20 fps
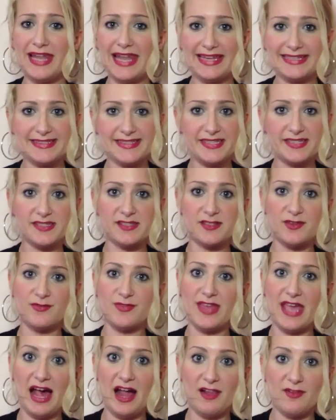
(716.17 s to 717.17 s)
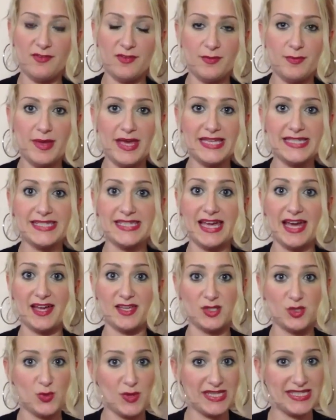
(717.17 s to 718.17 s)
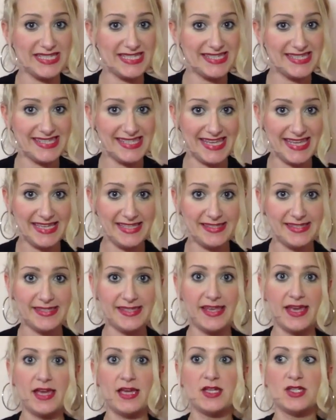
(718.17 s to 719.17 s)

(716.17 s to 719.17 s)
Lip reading: letters of the alphabet are 26.